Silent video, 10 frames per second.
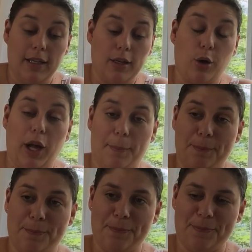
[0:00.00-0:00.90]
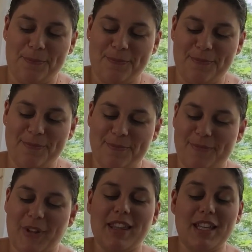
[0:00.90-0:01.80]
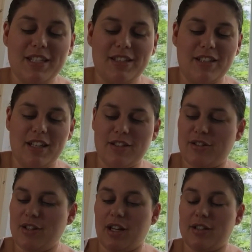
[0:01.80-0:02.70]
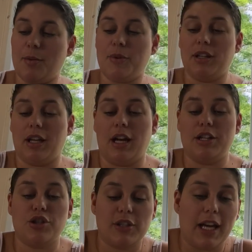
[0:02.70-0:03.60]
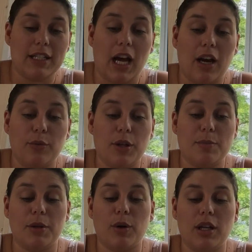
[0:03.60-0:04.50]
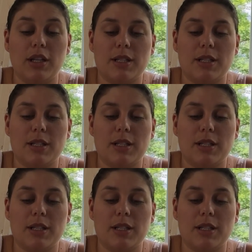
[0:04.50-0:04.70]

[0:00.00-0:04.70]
Okay. This is something that I just had to have with me, right?